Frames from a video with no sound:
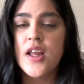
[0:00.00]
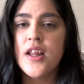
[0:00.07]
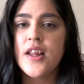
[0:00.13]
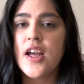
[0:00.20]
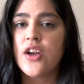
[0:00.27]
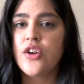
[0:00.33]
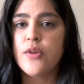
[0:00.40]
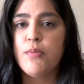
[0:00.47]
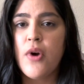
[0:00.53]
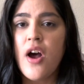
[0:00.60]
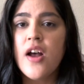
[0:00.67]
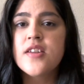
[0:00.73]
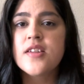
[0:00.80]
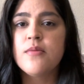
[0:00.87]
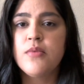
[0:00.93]
that could
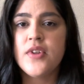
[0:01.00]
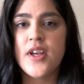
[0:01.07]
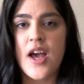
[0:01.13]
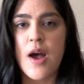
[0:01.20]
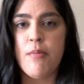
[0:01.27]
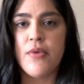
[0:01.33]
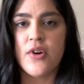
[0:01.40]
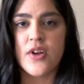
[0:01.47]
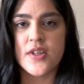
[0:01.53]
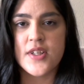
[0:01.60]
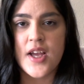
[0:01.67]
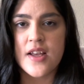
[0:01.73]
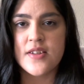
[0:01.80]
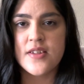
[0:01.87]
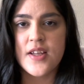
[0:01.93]
possibly happen on
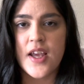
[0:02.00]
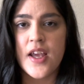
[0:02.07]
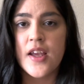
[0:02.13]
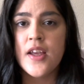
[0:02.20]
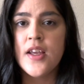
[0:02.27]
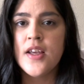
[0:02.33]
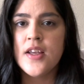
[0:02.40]
test day.